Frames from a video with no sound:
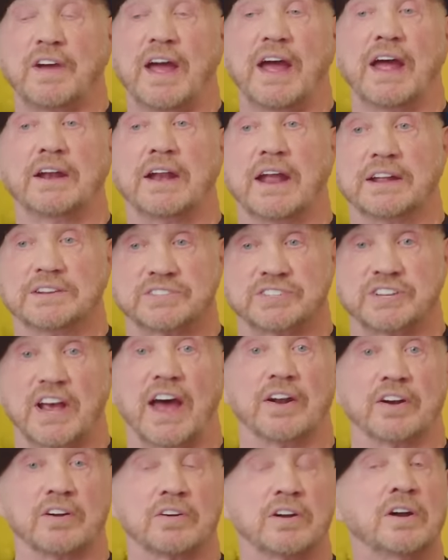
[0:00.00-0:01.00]
end and
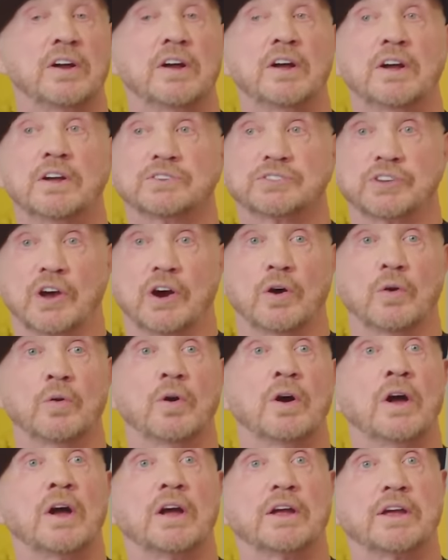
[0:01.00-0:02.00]
center. So,
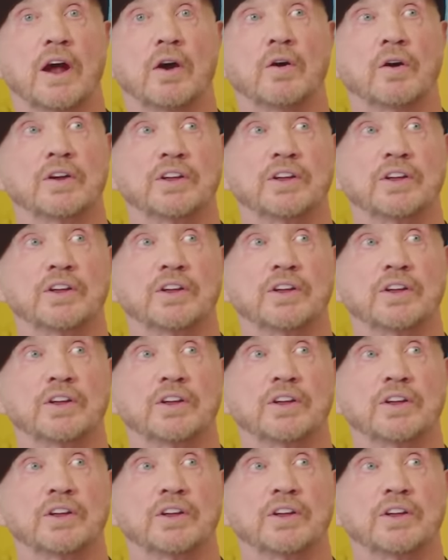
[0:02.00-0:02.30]
wow. you know,